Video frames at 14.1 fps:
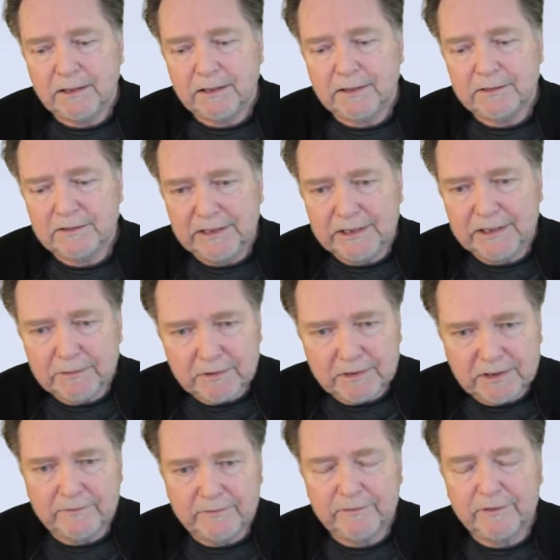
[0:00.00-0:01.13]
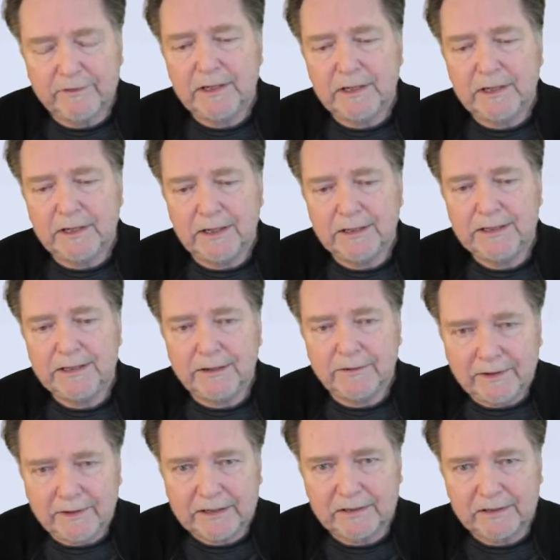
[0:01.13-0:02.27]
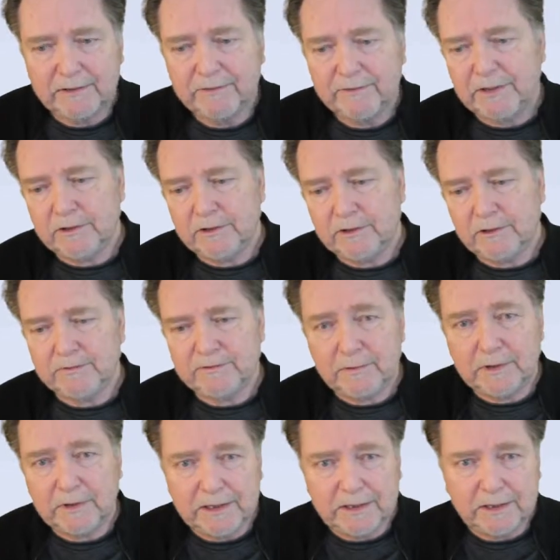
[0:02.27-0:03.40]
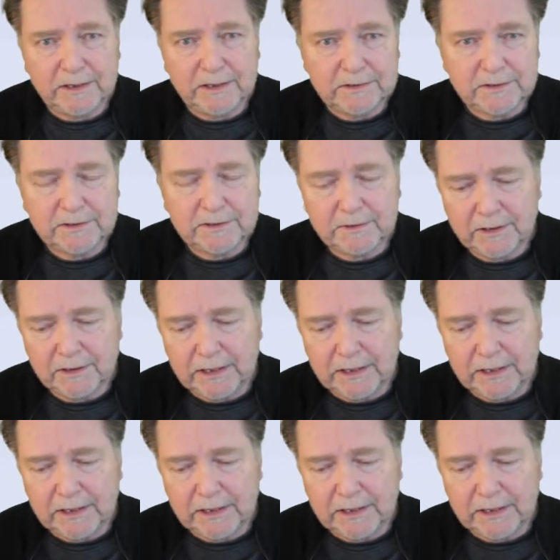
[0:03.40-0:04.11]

is secretive and yet effective in terms of what it does,